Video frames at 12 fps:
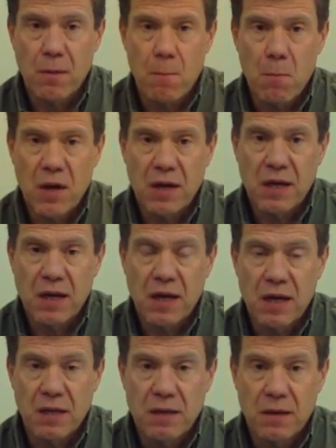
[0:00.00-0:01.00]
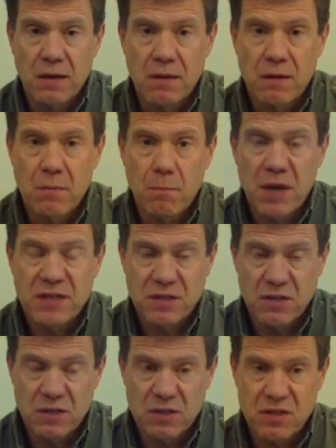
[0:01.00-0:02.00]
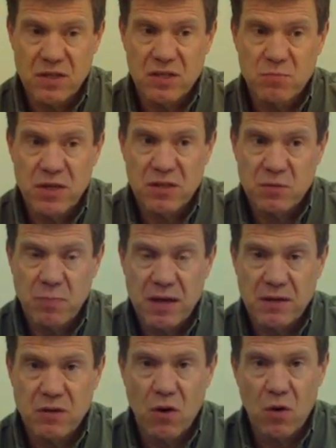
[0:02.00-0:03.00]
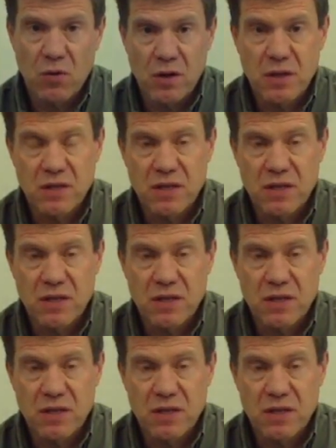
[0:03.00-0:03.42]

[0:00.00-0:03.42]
money in medicines is being spent on